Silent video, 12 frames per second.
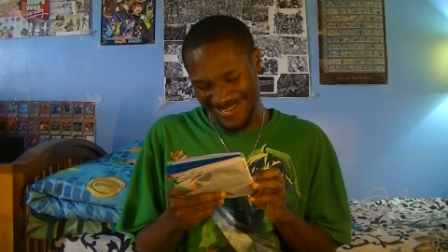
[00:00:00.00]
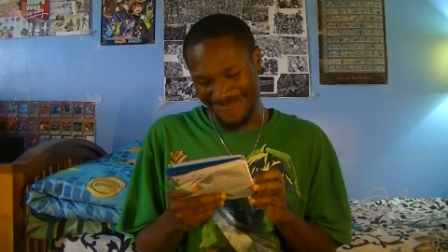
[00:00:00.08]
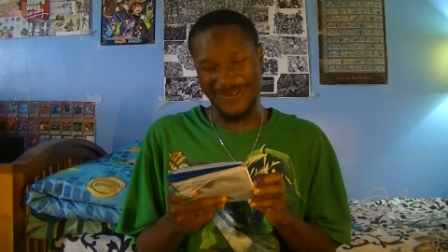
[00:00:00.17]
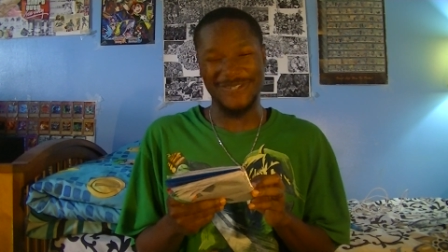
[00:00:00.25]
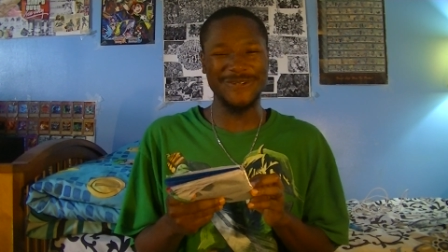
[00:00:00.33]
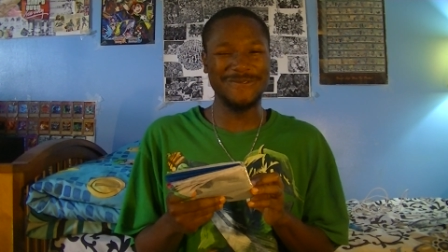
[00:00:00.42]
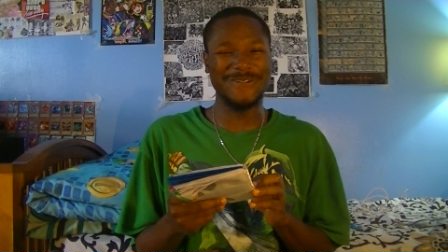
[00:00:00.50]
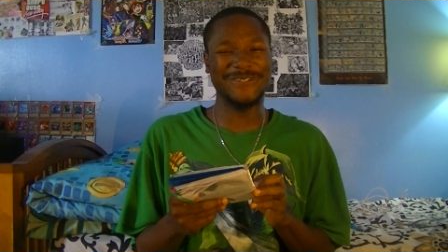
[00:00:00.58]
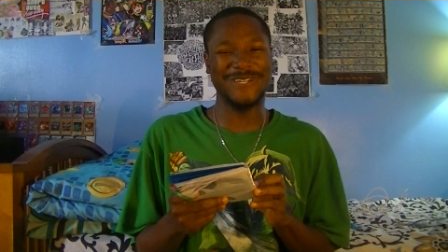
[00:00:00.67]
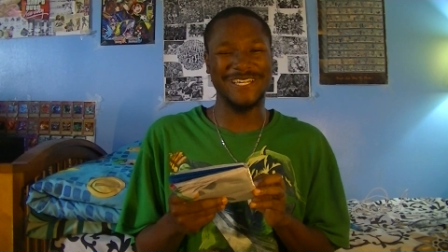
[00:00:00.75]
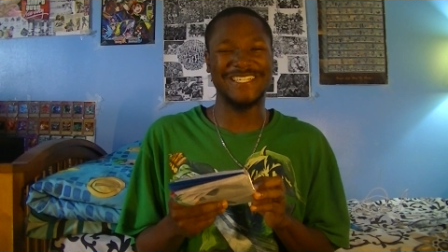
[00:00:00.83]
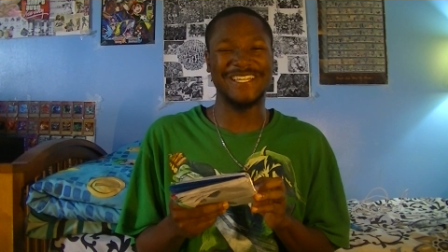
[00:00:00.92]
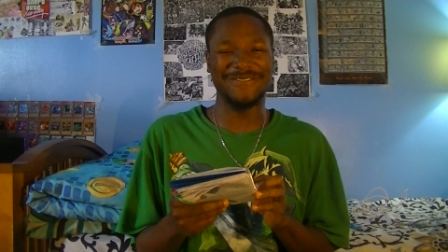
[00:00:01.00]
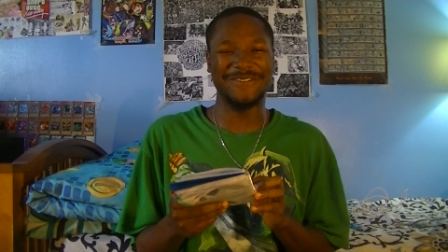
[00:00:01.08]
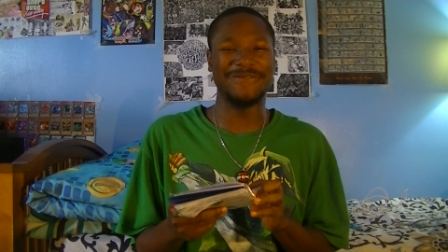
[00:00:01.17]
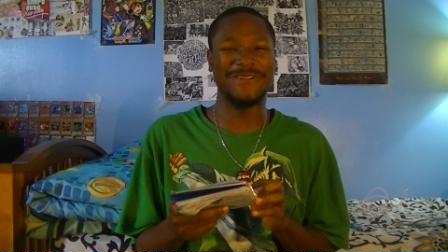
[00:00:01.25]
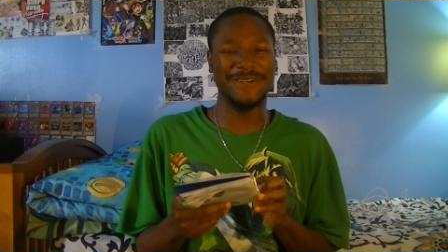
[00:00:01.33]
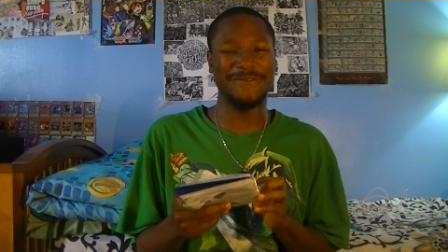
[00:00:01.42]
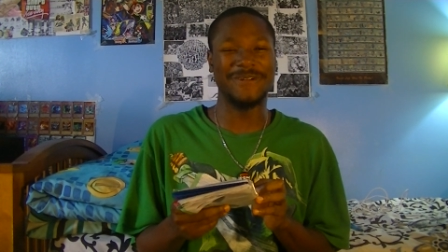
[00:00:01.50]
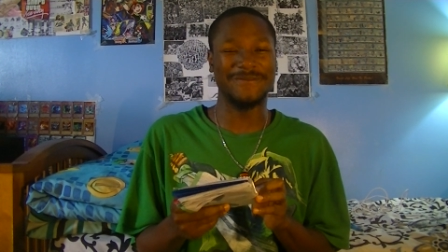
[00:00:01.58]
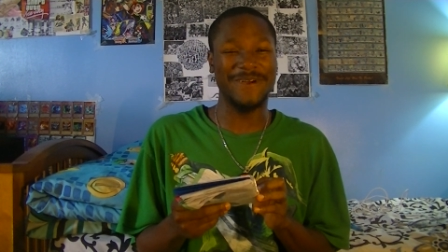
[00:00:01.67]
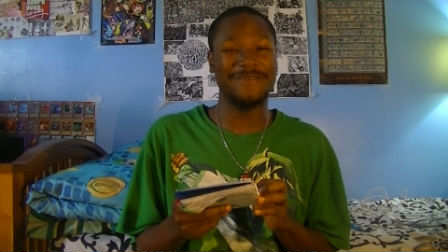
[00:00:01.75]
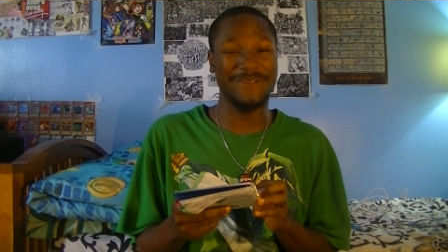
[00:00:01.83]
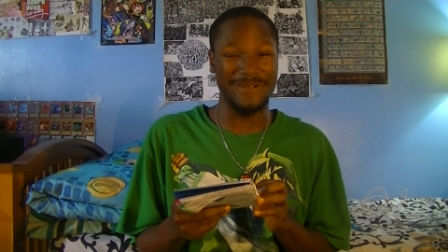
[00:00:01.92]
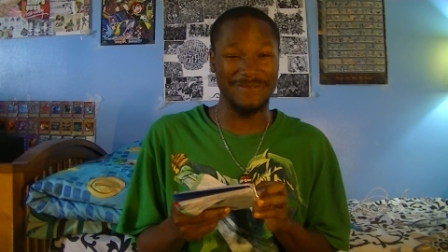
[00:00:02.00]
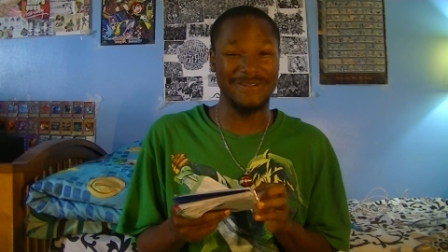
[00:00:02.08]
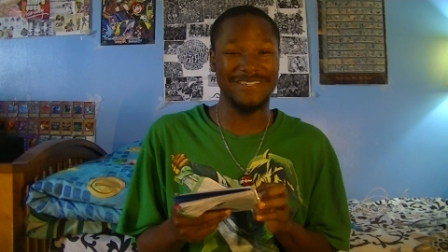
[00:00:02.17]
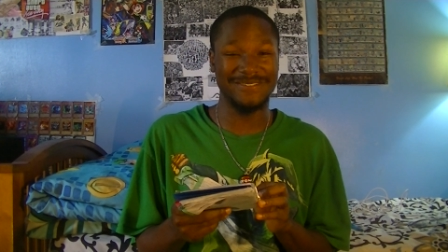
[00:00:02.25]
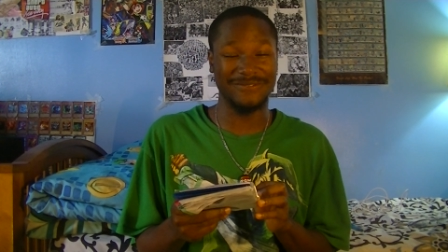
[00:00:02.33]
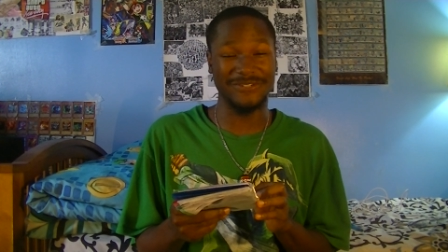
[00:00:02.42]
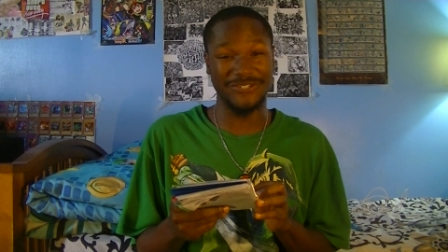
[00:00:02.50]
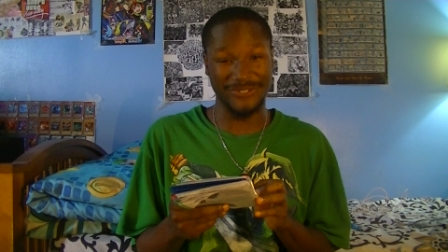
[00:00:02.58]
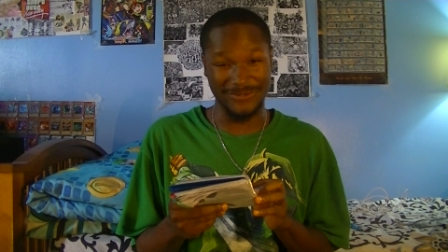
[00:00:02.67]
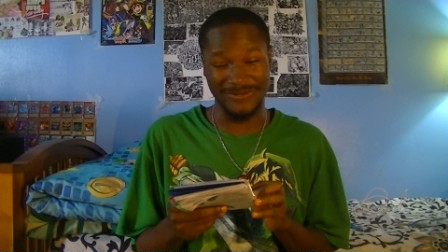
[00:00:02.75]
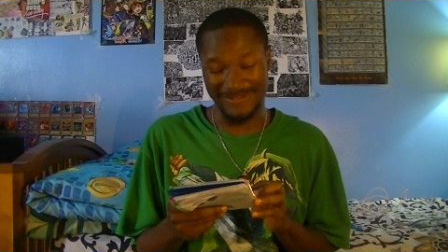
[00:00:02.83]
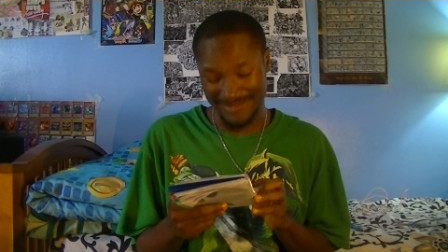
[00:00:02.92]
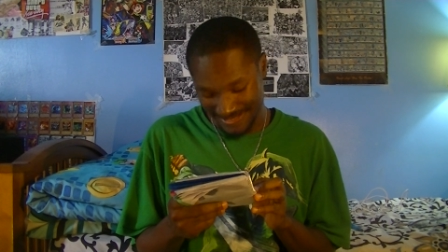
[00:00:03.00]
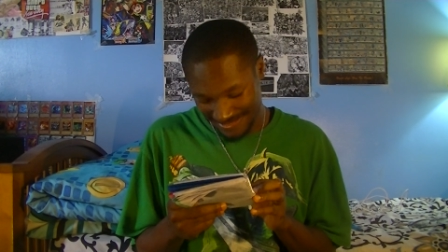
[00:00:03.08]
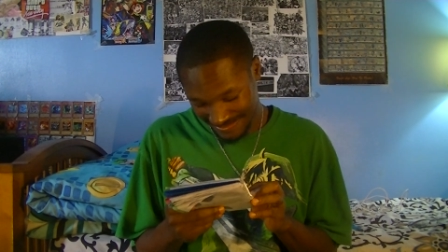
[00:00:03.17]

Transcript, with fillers: But Doomfist has definitely become one of my favorites for sure.